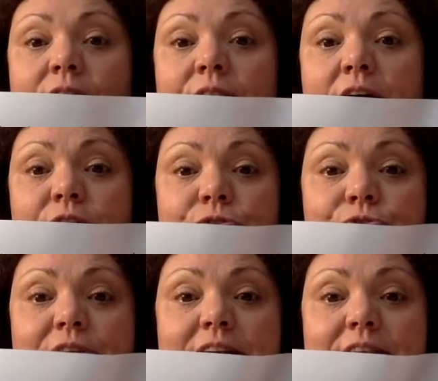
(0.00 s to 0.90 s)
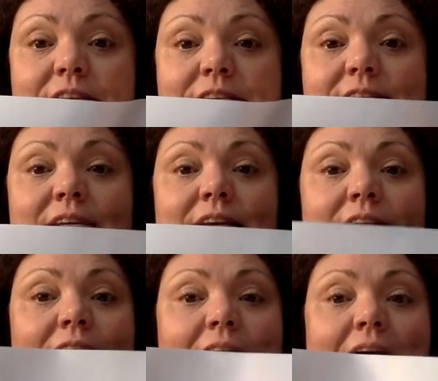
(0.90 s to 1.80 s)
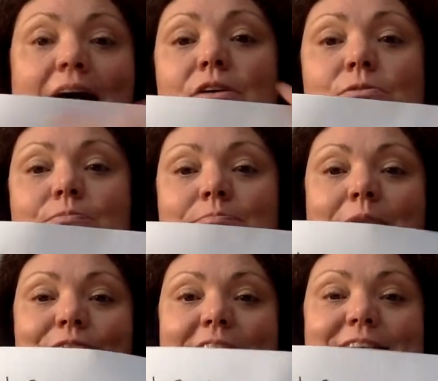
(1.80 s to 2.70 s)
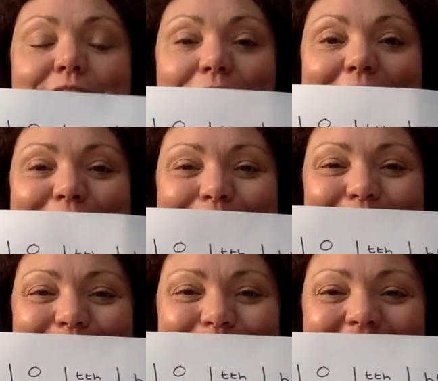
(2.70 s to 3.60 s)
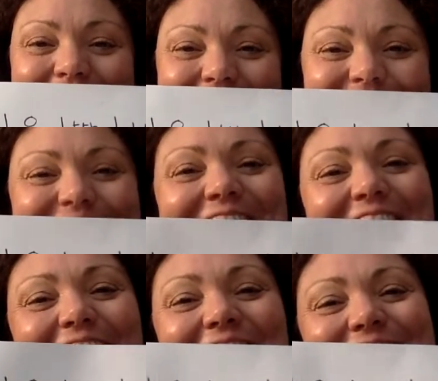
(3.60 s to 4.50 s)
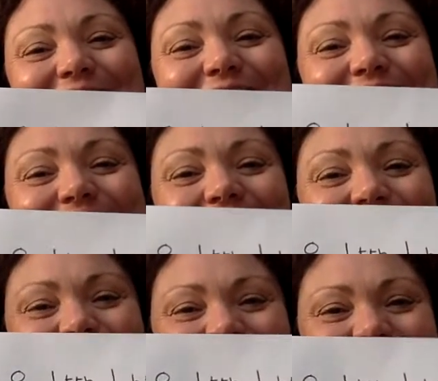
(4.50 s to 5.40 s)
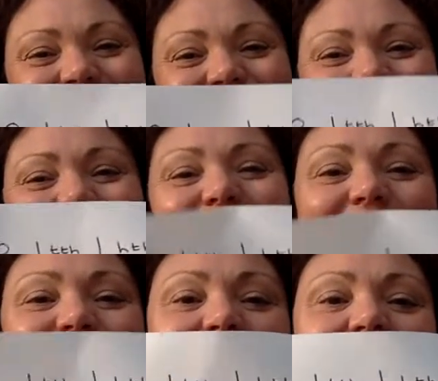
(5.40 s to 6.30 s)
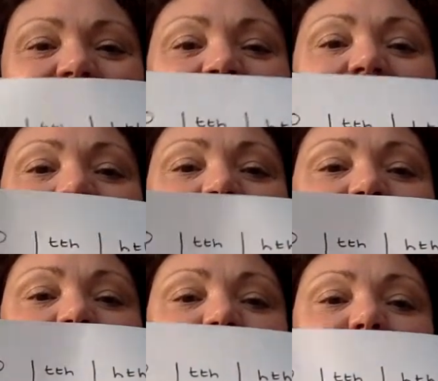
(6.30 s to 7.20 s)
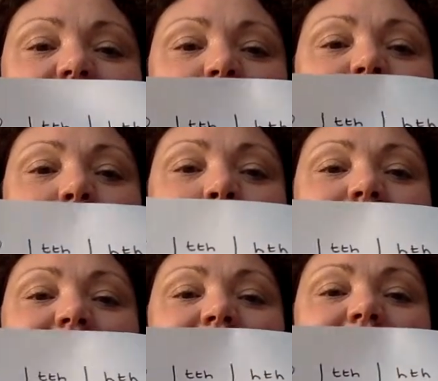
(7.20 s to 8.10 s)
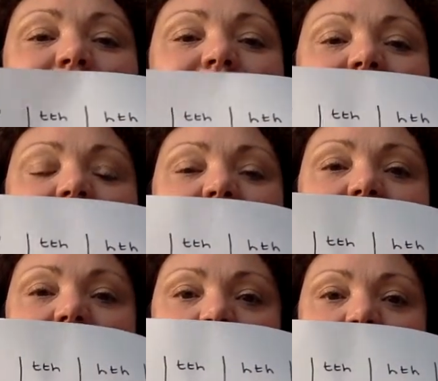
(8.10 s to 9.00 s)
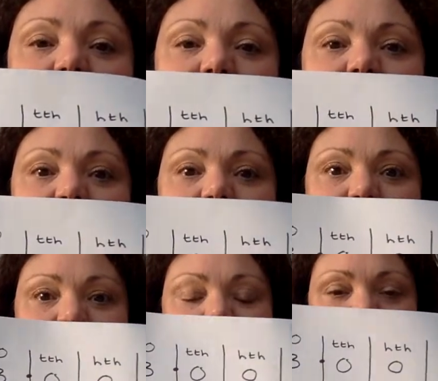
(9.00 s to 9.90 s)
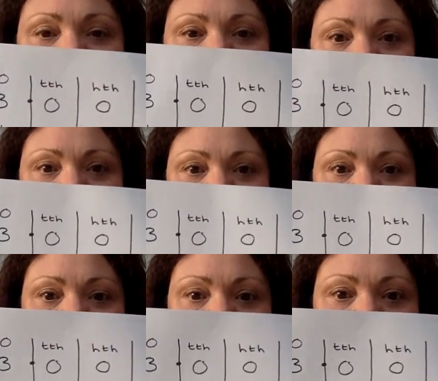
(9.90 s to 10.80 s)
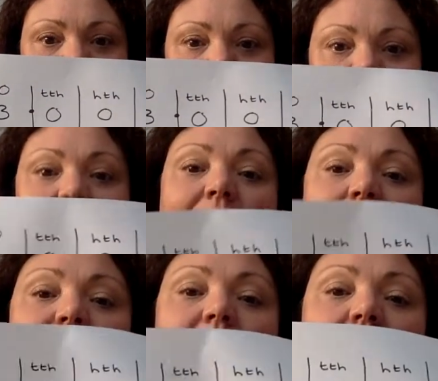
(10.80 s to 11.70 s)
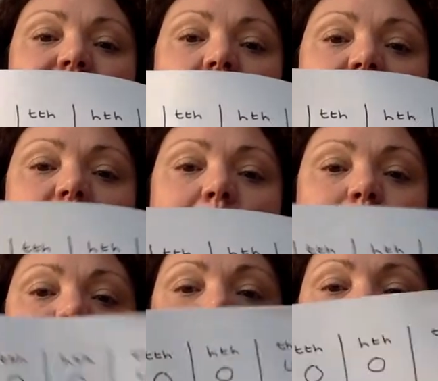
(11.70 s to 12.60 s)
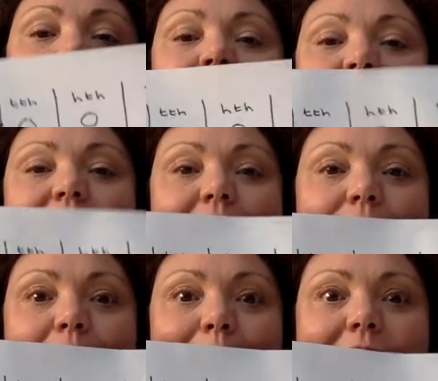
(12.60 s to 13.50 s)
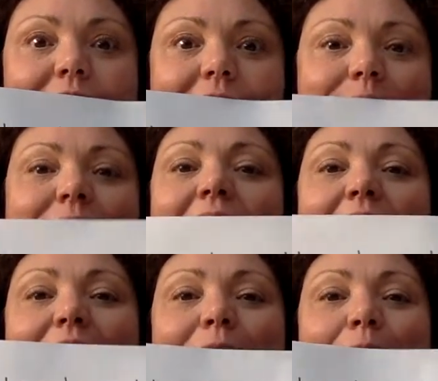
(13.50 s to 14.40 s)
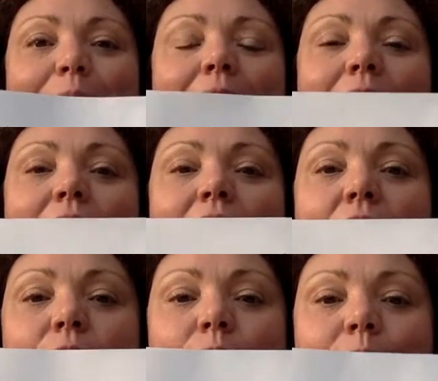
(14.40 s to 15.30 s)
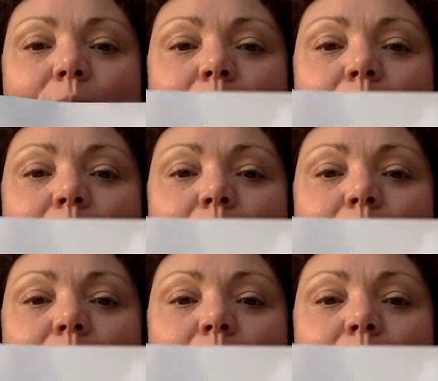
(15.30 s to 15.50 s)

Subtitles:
the hundredths, oh, my finger's going in the wrong place, and the thousandths. Okay, and I've got some numbers down here to give you as examples. And then I've got fingers in the right place again, whole